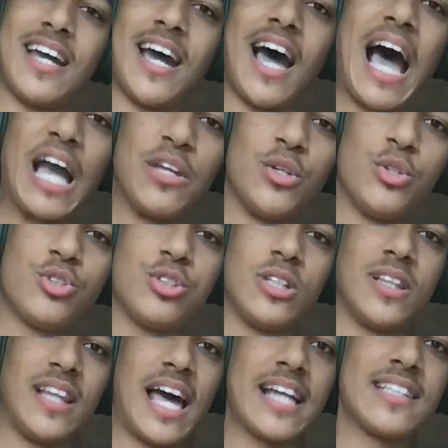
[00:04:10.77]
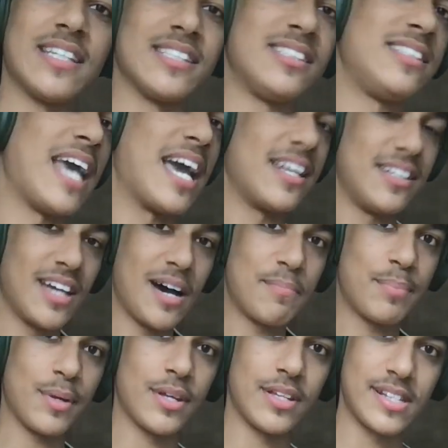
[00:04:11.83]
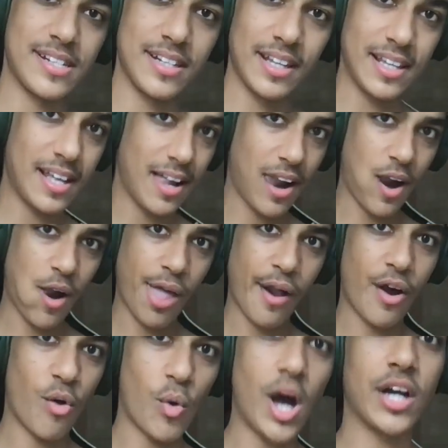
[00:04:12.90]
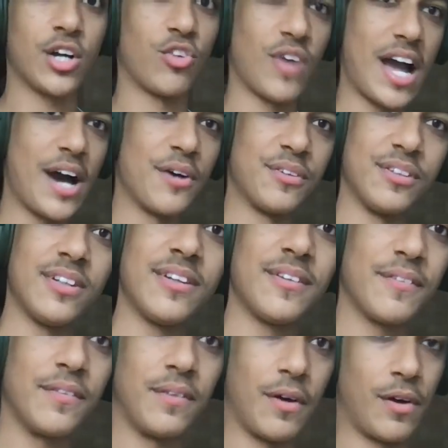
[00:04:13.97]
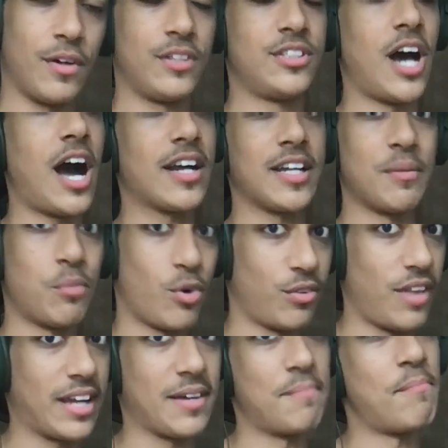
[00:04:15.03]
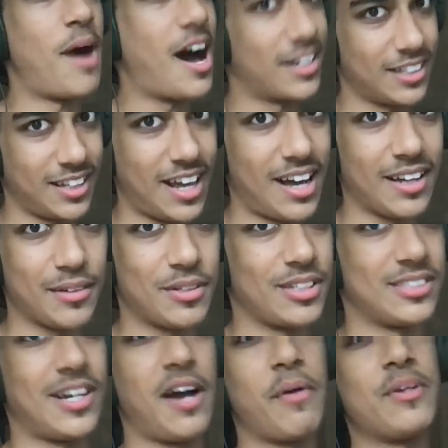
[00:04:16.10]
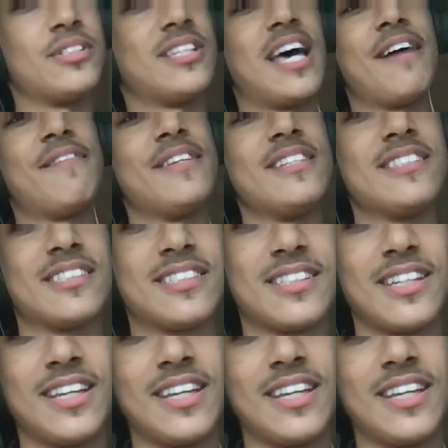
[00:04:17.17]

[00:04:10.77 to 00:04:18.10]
I usually like to stand up and walk around, or talking more like a monologue, because I always have these